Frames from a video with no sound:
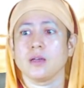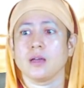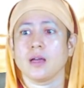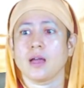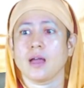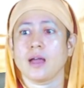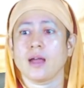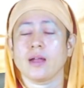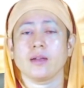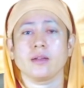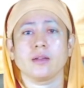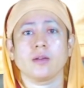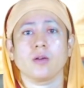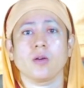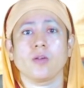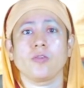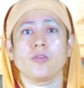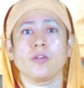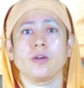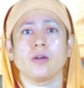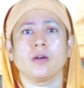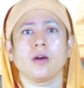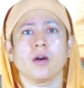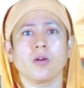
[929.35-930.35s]
and of
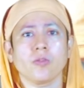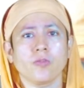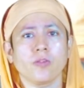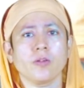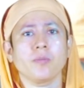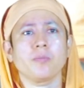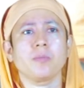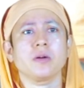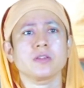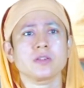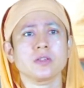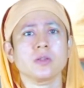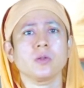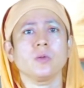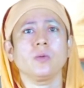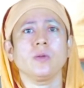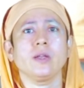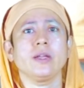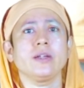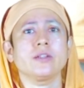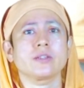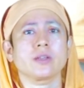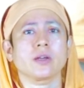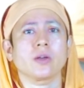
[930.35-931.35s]
a person who
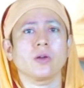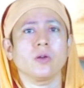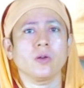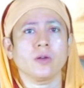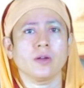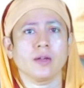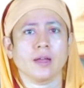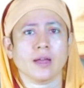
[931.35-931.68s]
leads a good